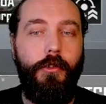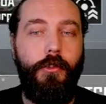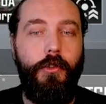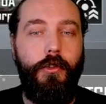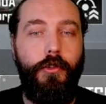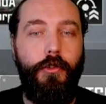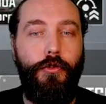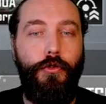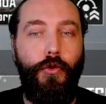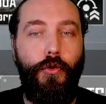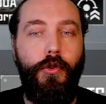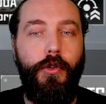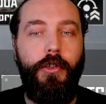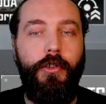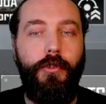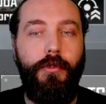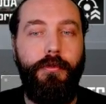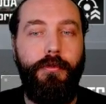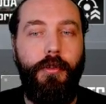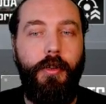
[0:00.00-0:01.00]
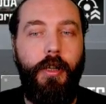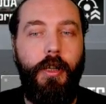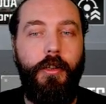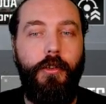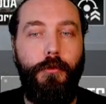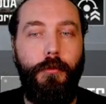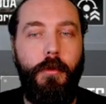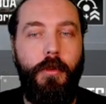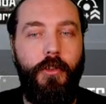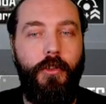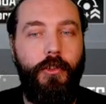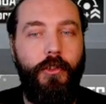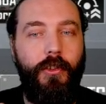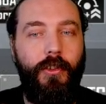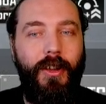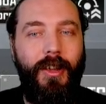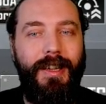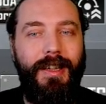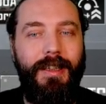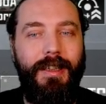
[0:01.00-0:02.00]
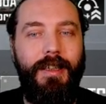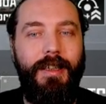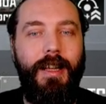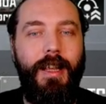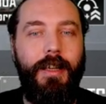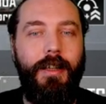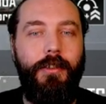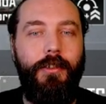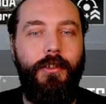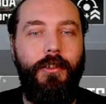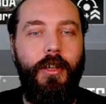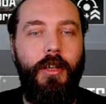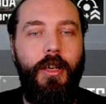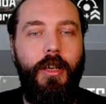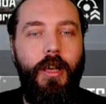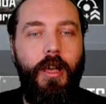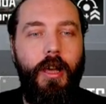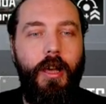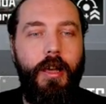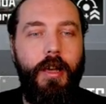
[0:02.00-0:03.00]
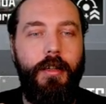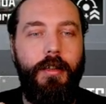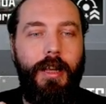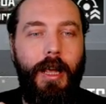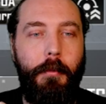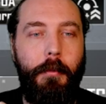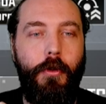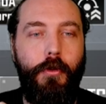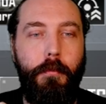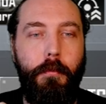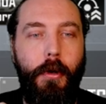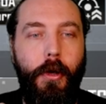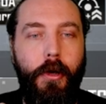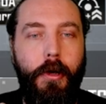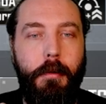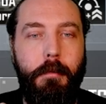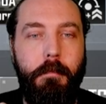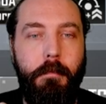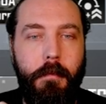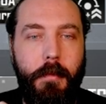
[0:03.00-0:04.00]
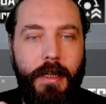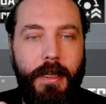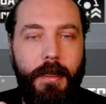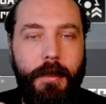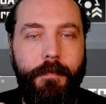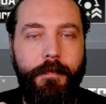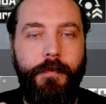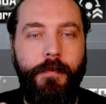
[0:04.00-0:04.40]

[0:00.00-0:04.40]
to destroyers and frigates with a slightly less damage per minute.